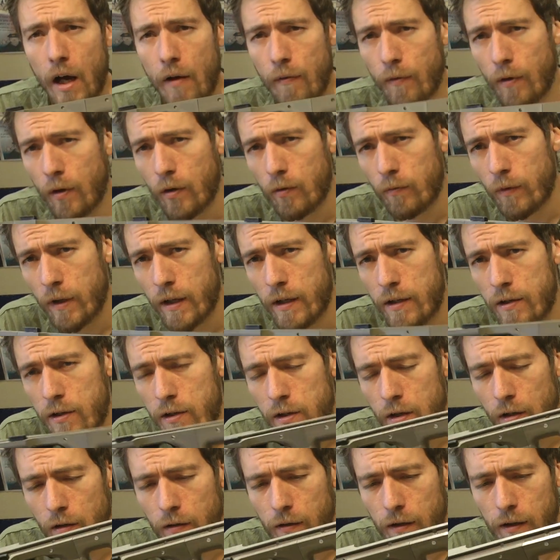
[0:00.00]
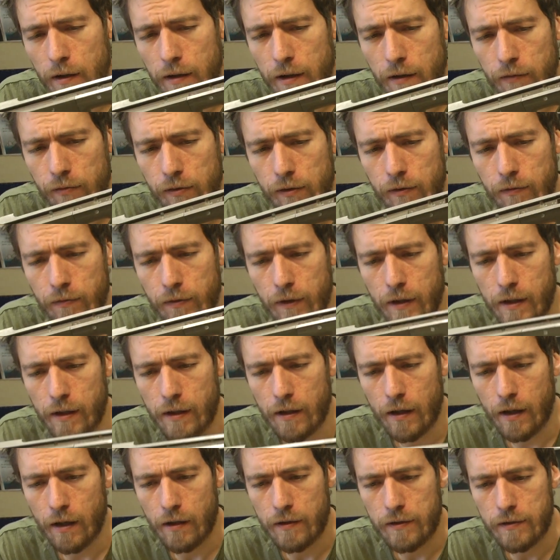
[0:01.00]
I've already shown on different
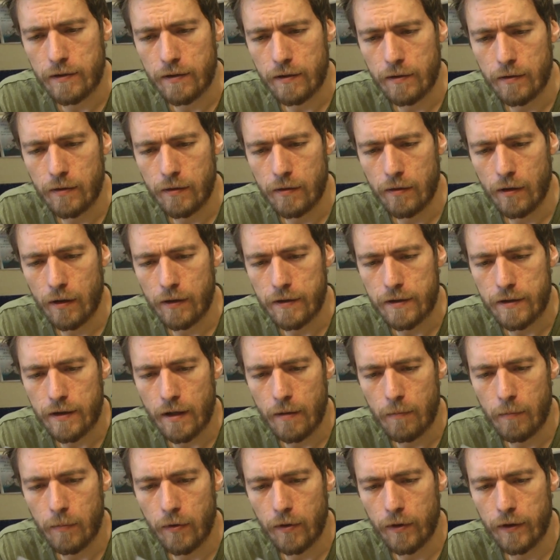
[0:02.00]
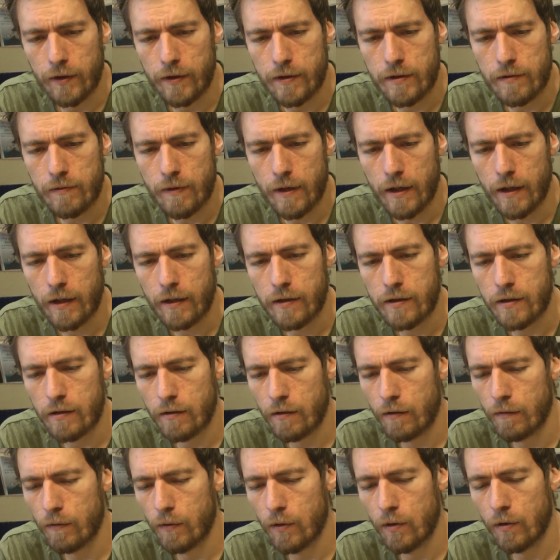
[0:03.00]
video how to assemble the trigger,
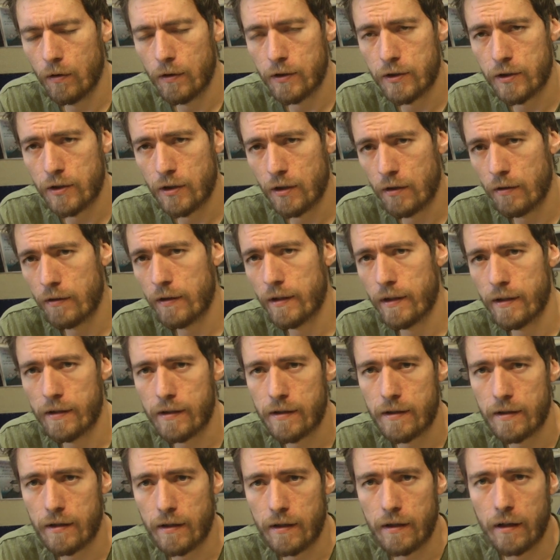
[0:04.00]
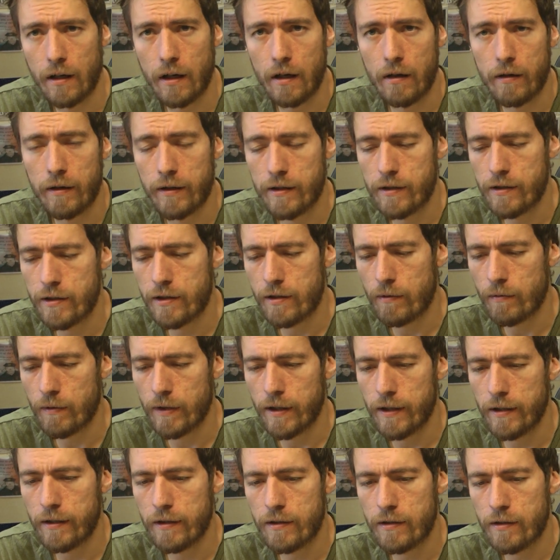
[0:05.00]
so I will show this now on the
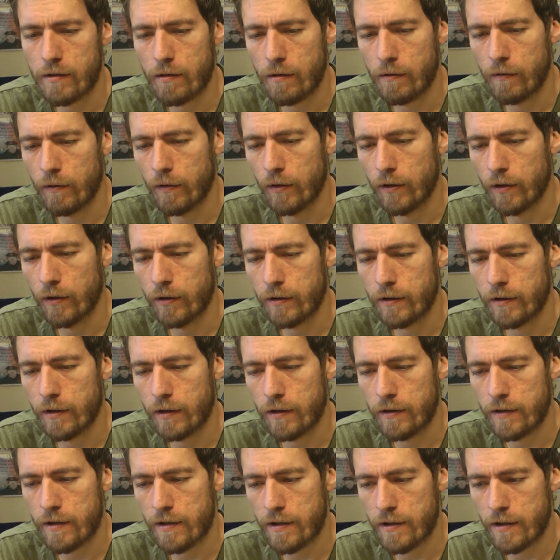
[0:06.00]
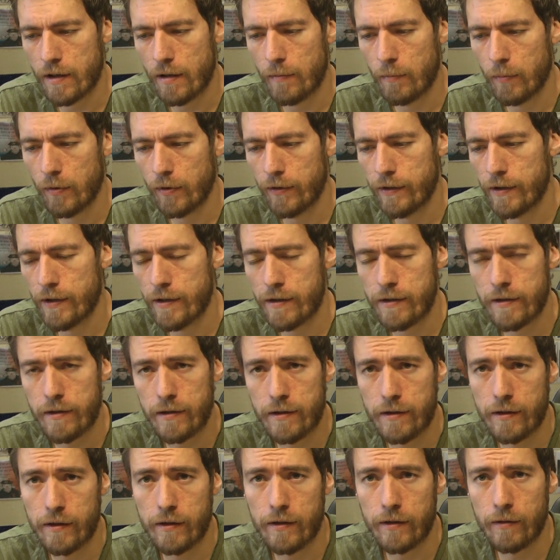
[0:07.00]
screen, so I will not disassemble
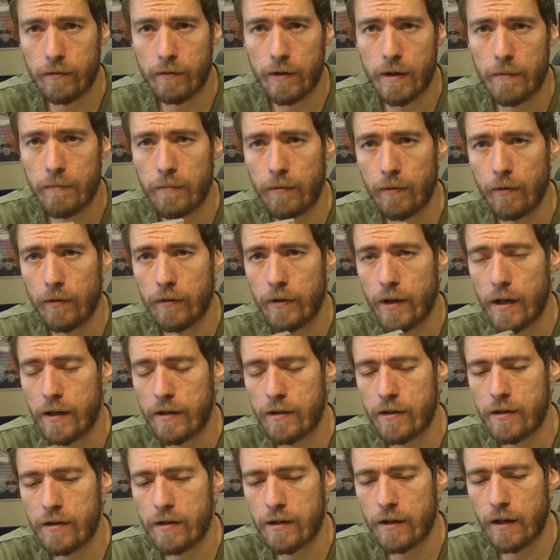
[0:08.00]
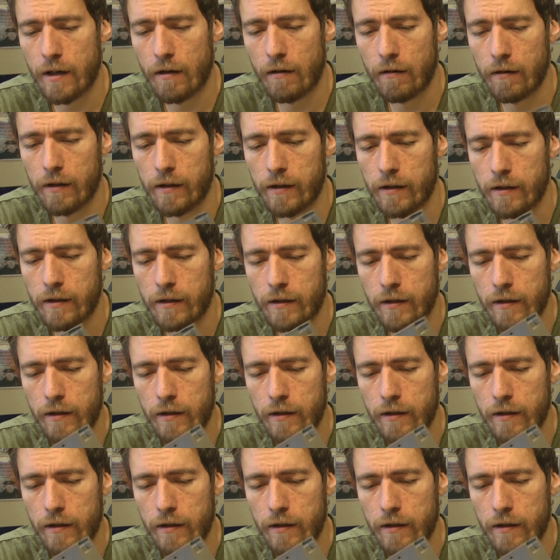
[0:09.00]
this grip necessarily.